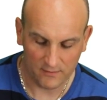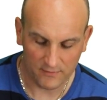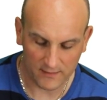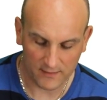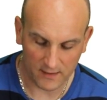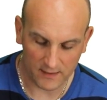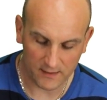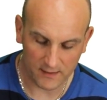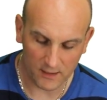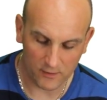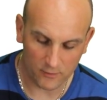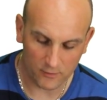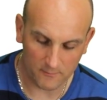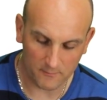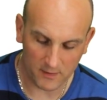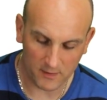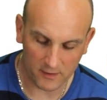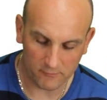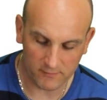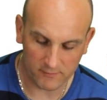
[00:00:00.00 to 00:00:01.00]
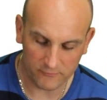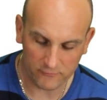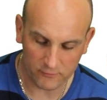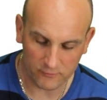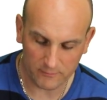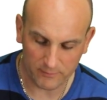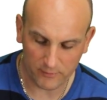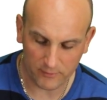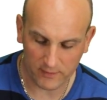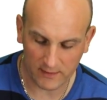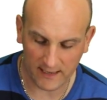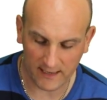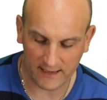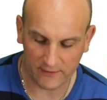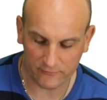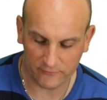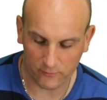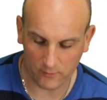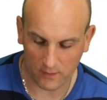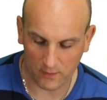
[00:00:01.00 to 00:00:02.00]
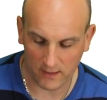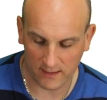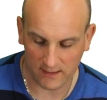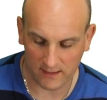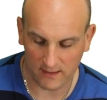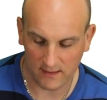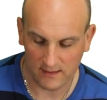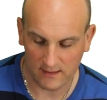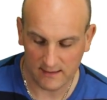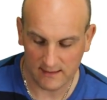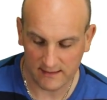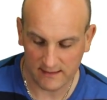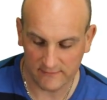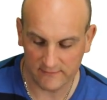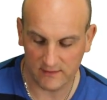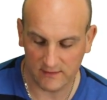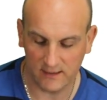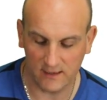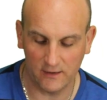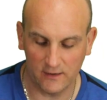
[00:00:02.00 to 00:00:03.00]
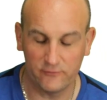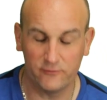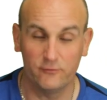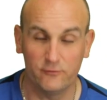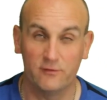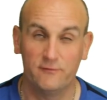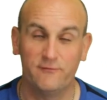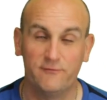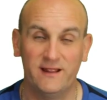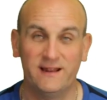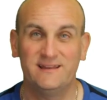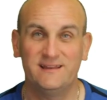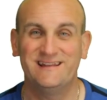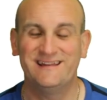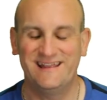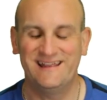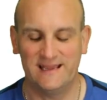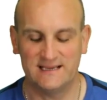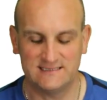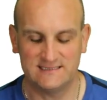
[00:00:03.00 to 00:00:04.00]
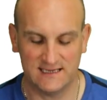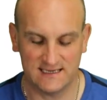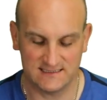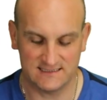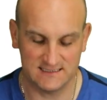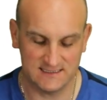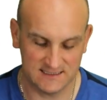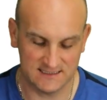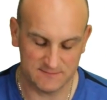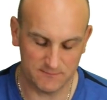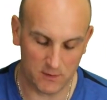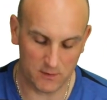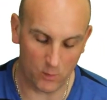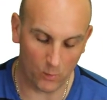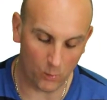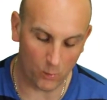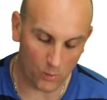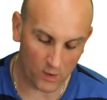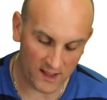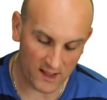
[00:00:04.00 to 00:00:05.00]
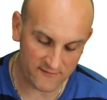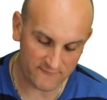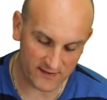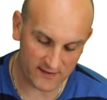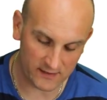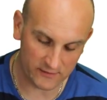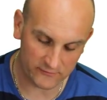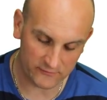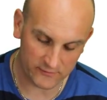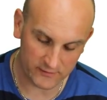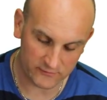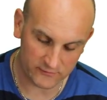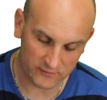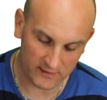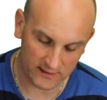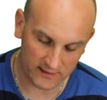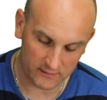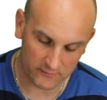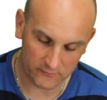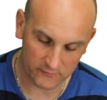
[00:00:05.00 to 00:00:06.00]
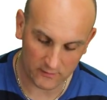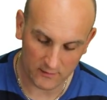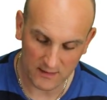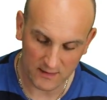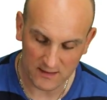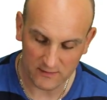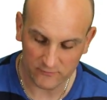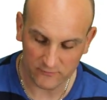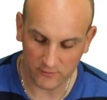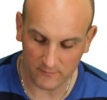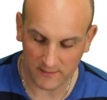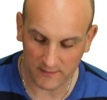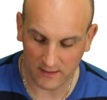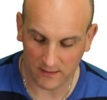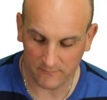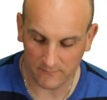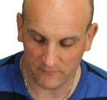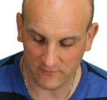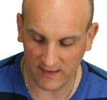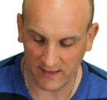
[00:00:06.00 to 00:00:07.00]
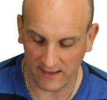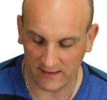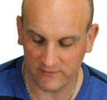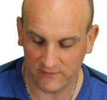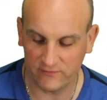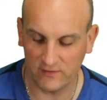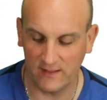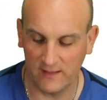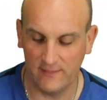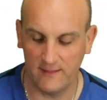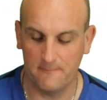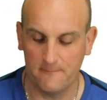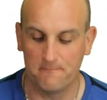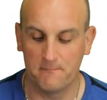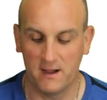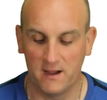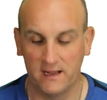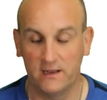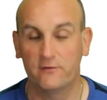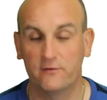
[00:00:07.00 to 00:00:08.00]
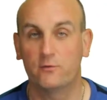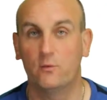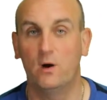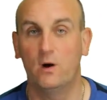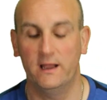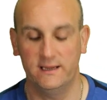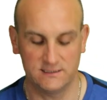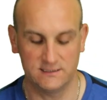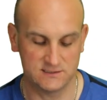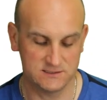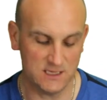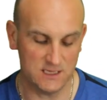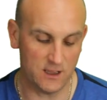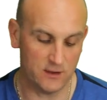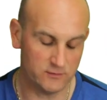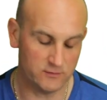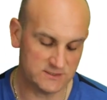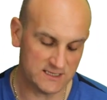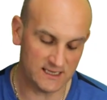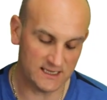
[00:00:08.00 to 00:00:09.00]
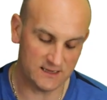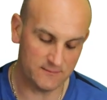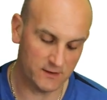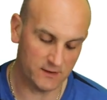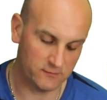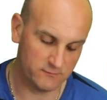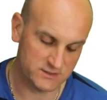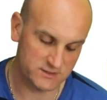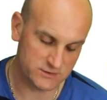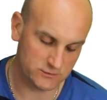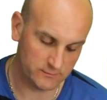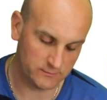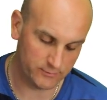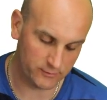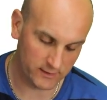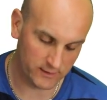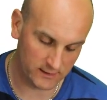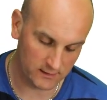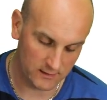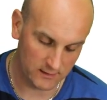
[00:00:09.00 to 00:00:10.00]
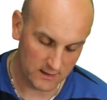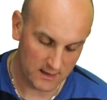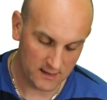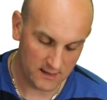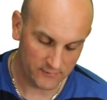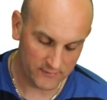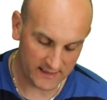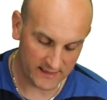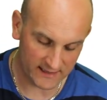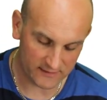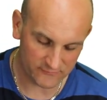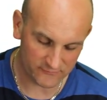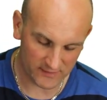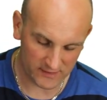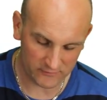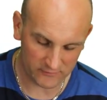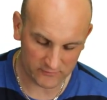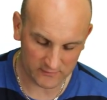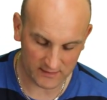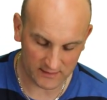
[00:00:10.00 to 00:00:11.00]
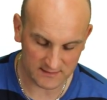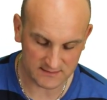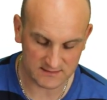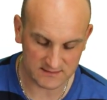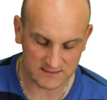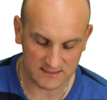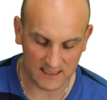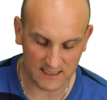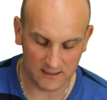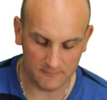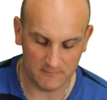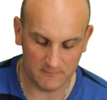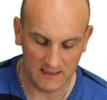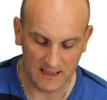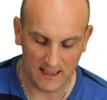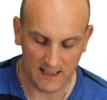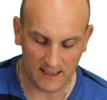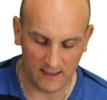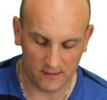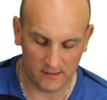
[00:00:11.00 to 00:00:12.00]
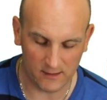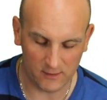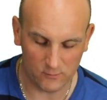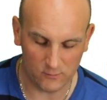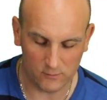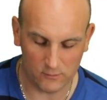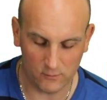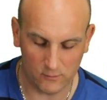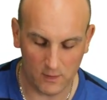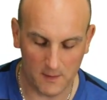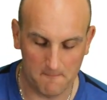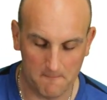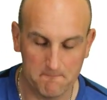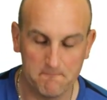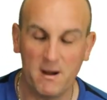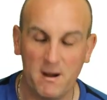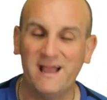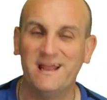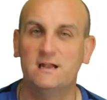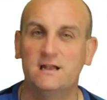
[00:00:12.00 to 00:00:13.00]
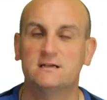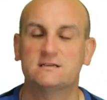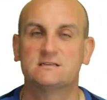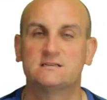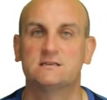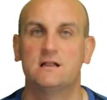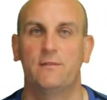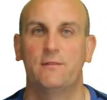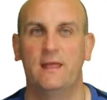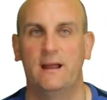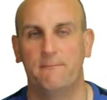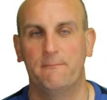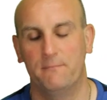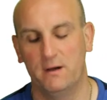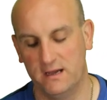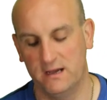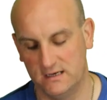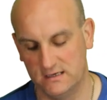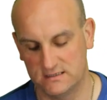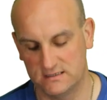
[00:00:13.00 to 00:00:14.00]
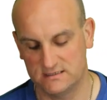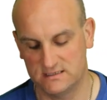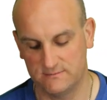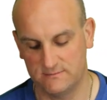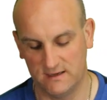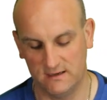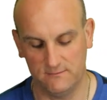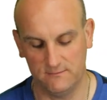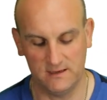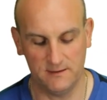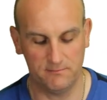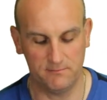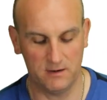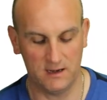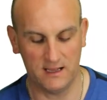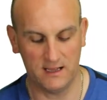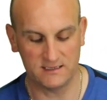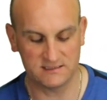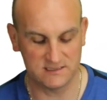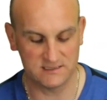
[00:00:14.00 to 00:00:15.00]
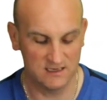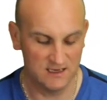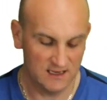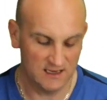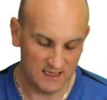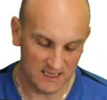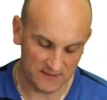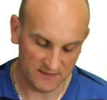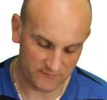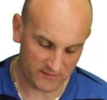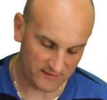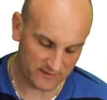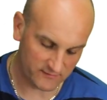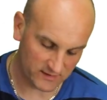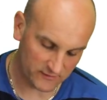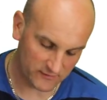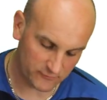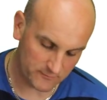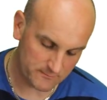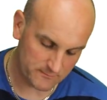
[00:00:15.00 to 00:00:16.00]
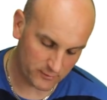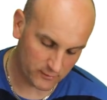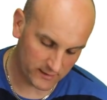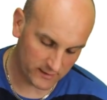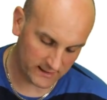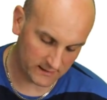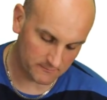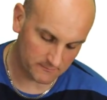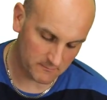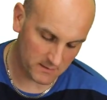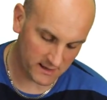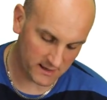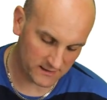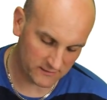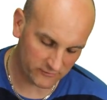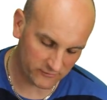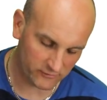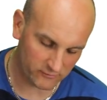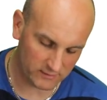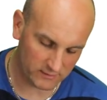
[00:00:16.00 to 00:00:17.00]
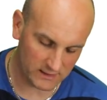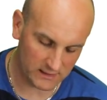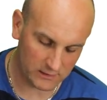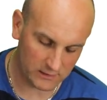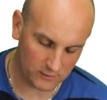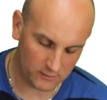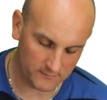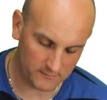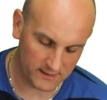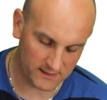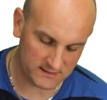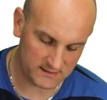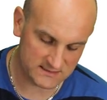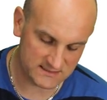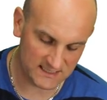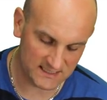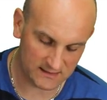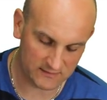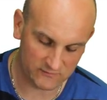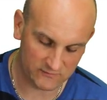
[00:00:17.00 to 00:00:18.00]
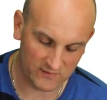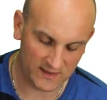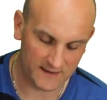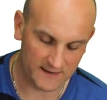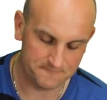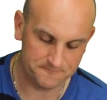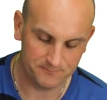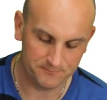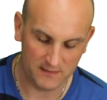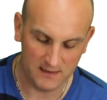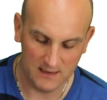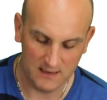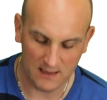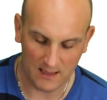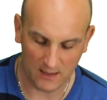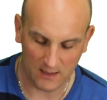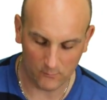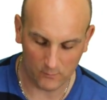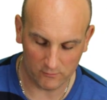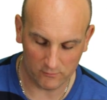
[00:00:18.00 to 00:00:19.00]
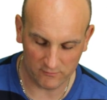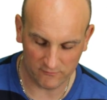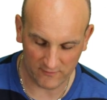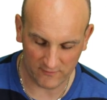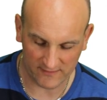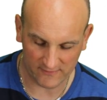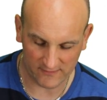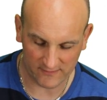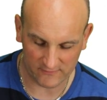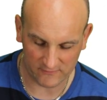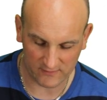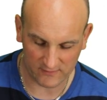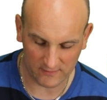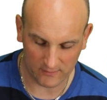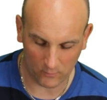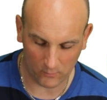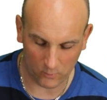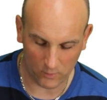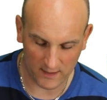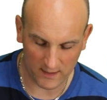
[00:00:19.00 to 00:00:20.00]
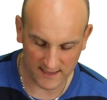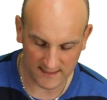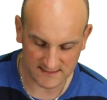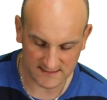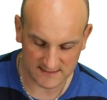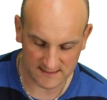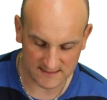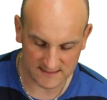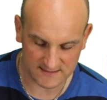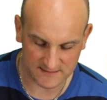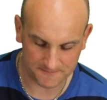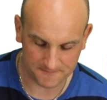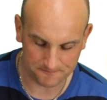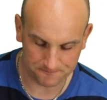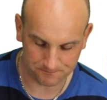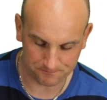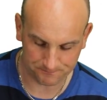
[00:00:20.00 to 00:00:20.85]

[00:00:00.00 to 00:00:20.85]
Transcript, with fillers: then I know that my original point xy is going to go to reflecting the x-axis. It's my y values that change, so it becomes x and then minus y. So taking my original point, the x value stays the same, and I will minus that minus to make me a plus. If I have a different point, -3, 6 then, and we reflect this in the y-axis,